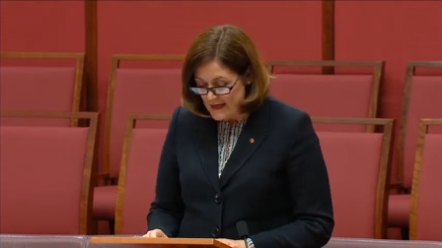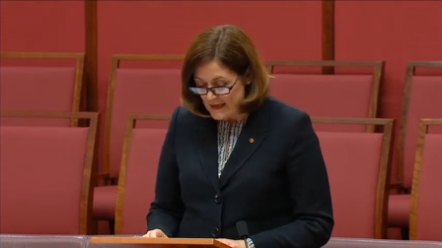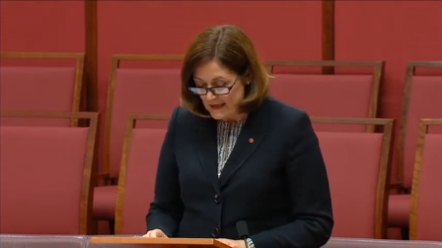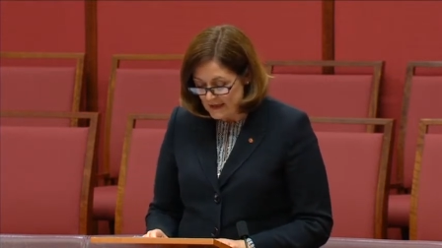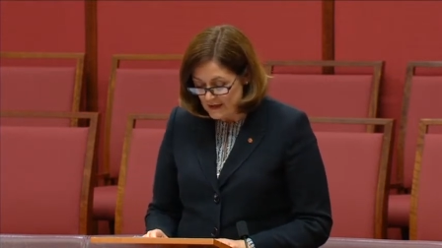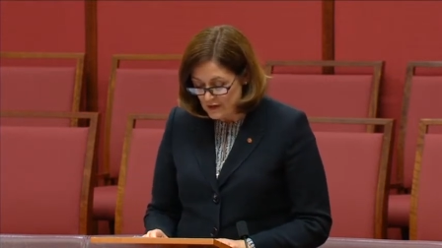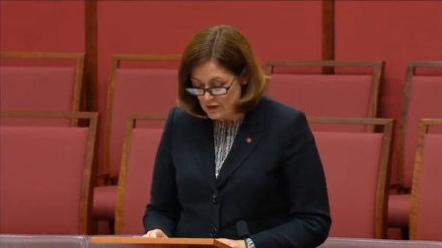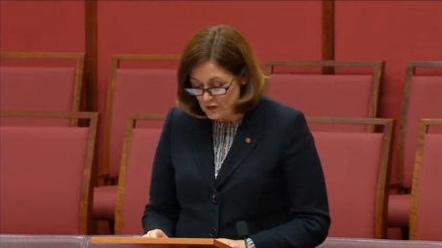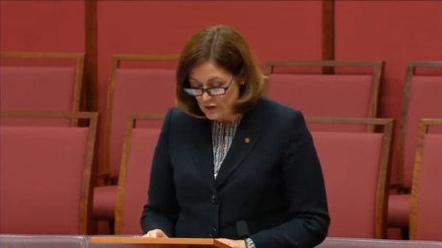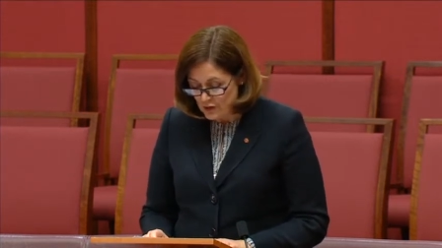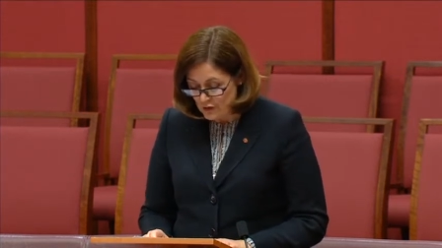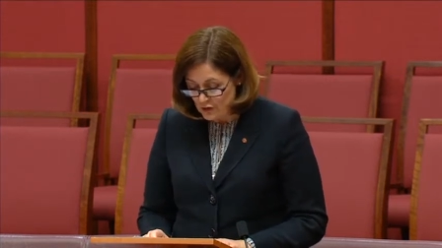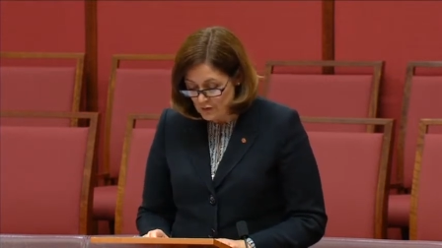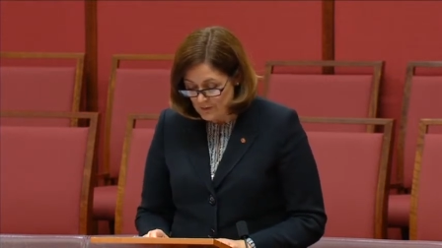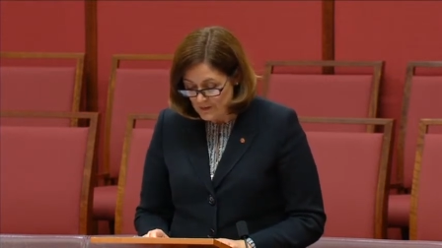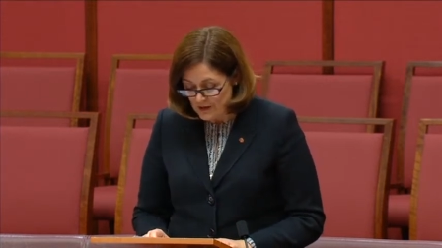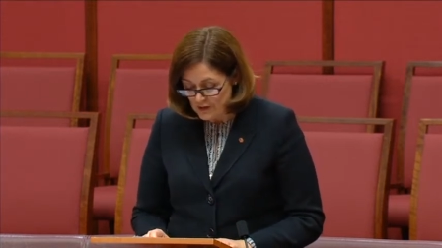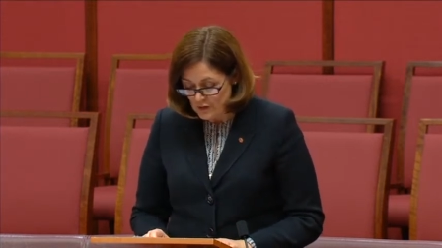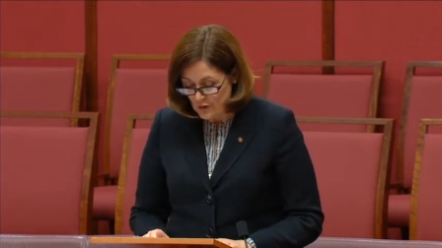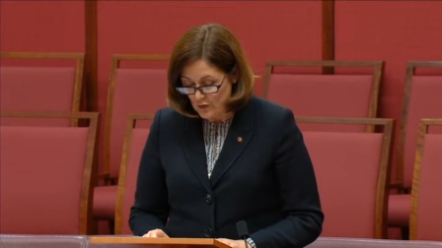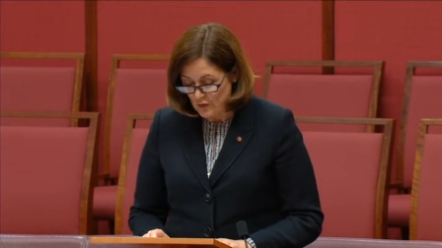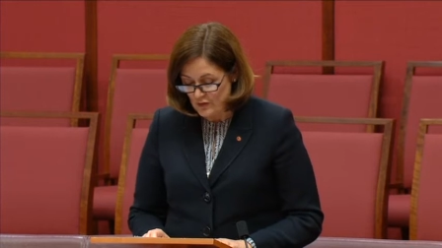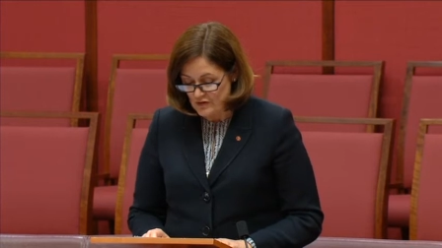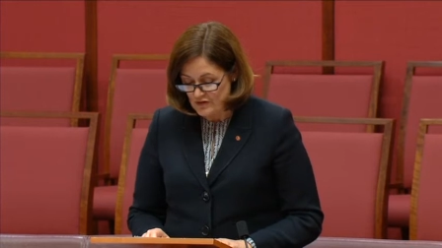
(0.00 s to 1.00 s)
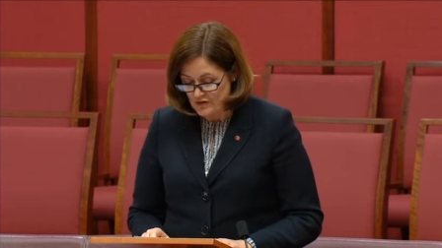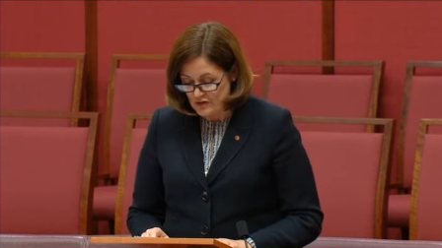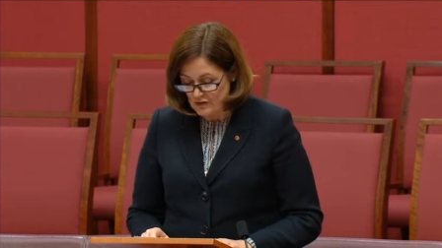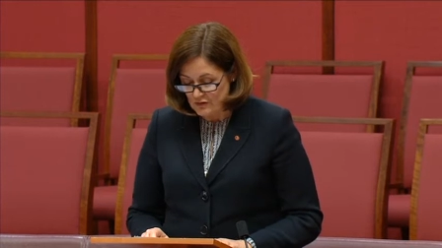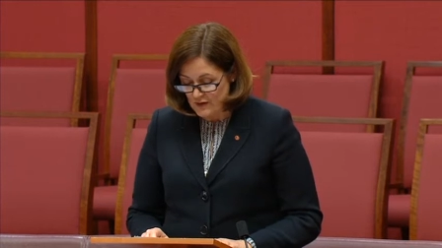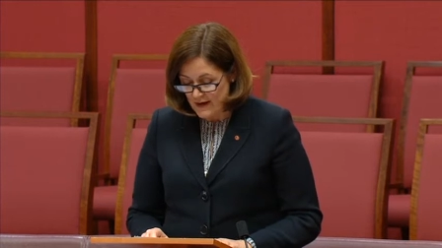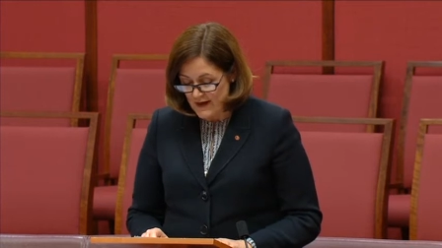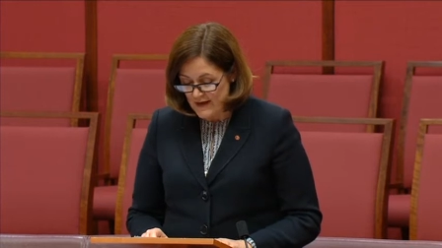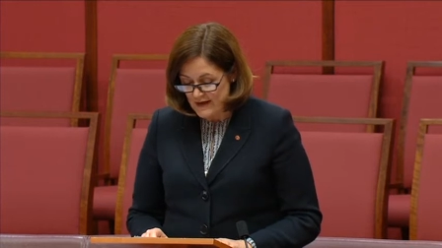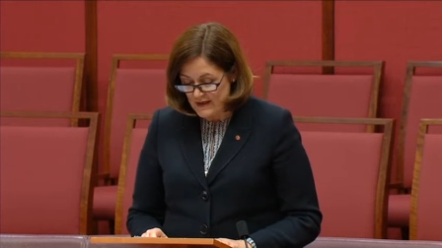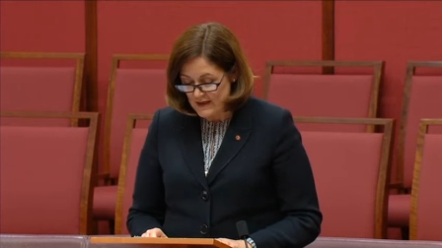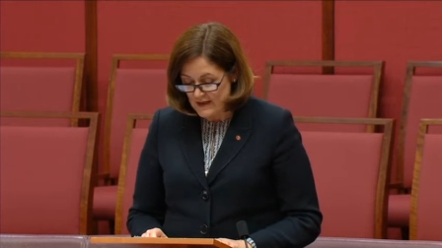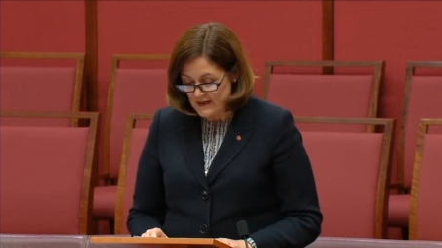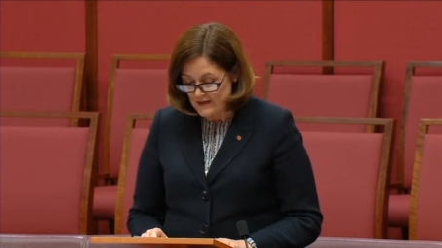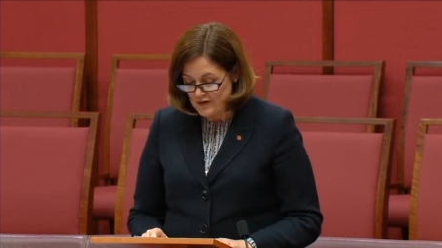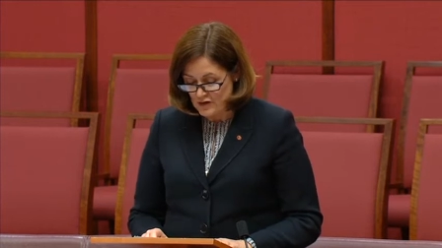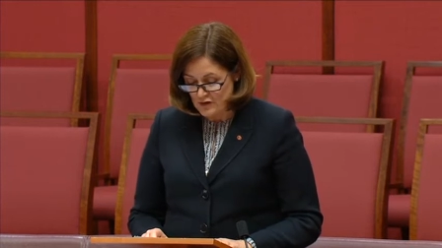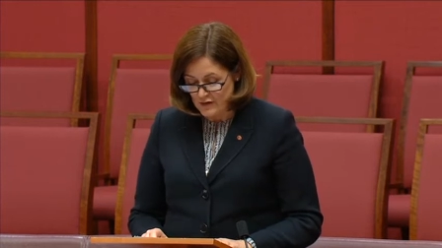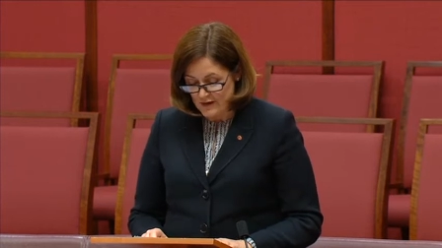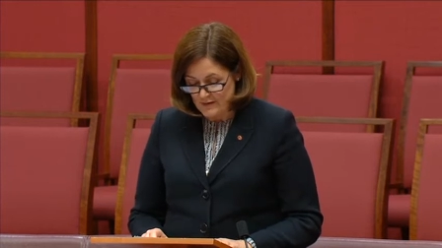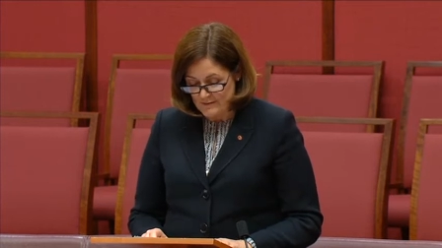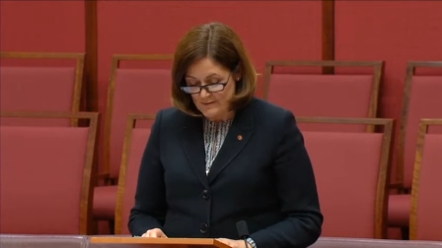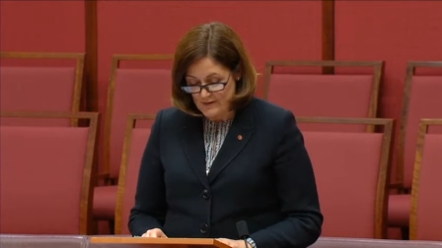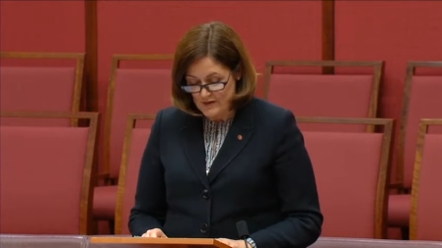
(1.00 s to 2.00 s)
inhuman or degrading
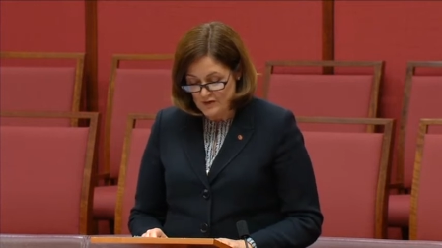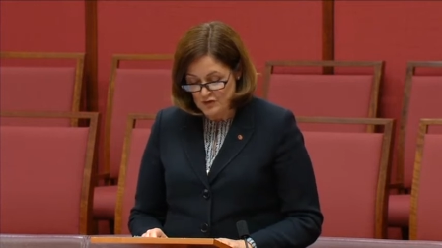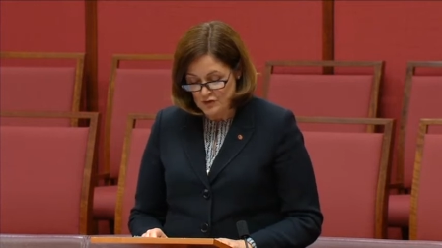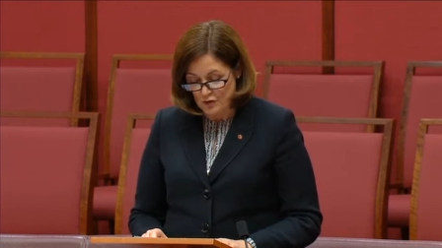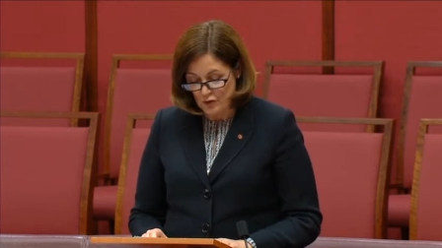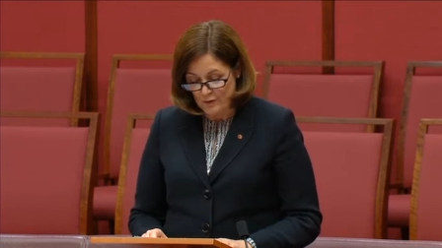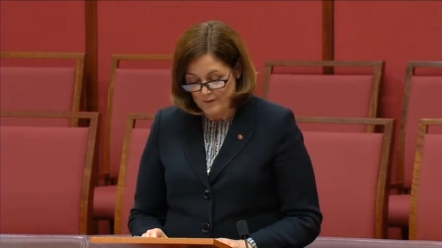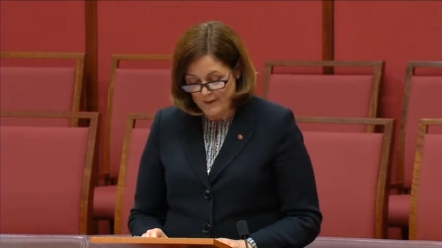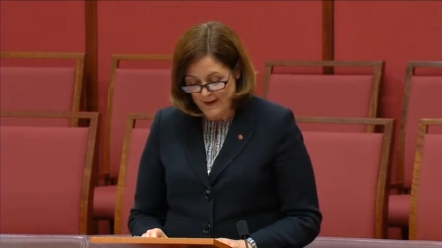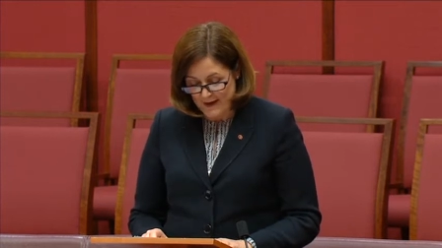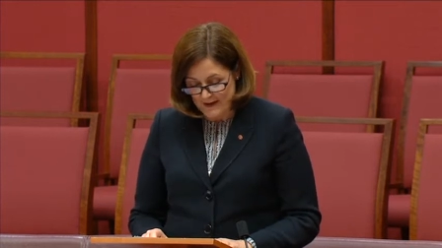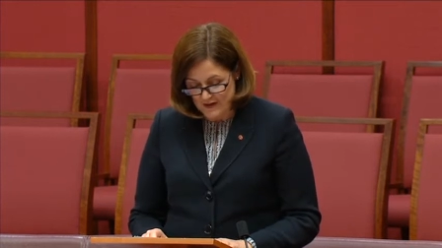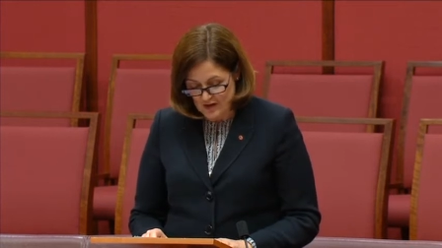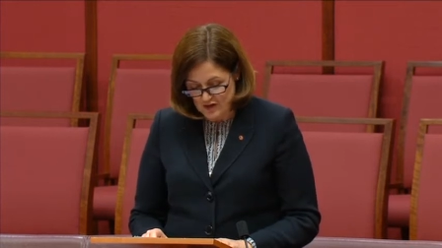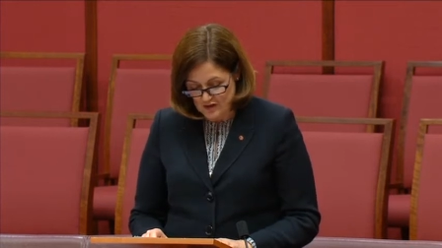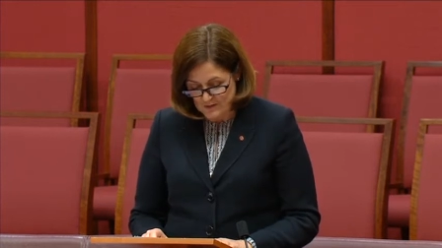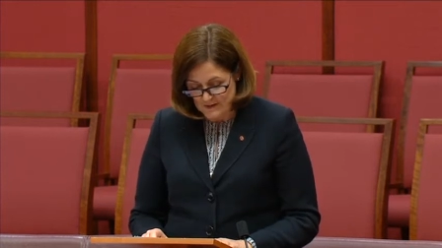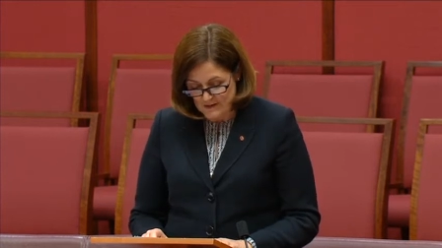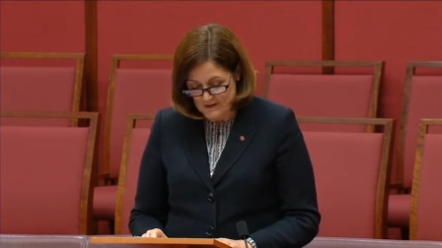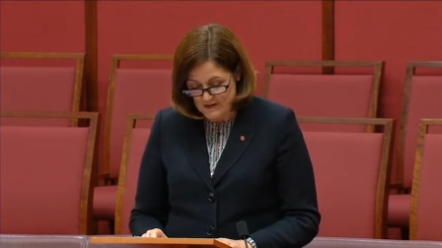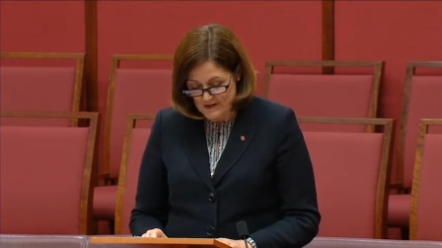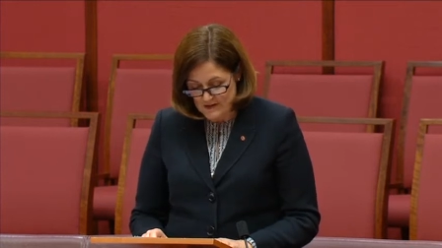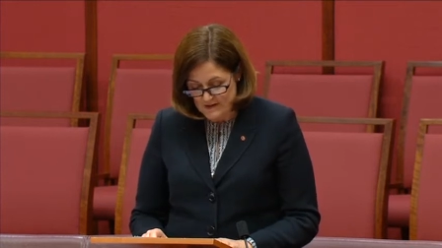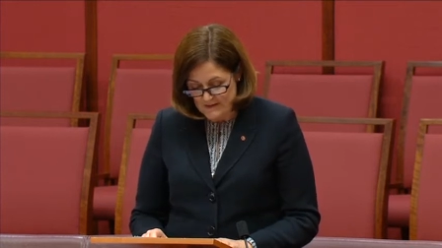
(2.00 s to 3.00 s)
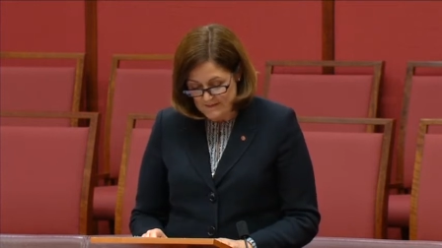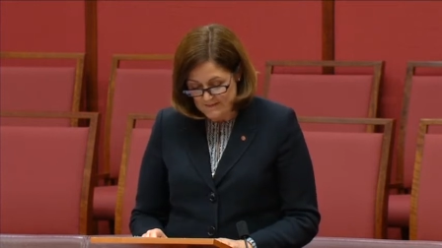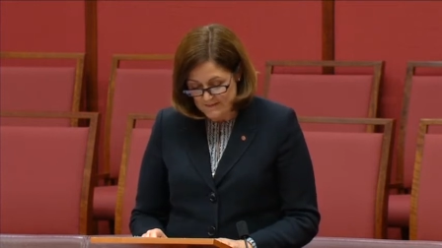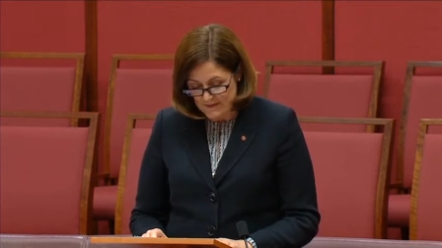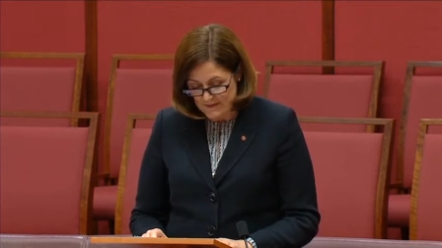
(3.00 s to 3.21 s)
treatment or punishment,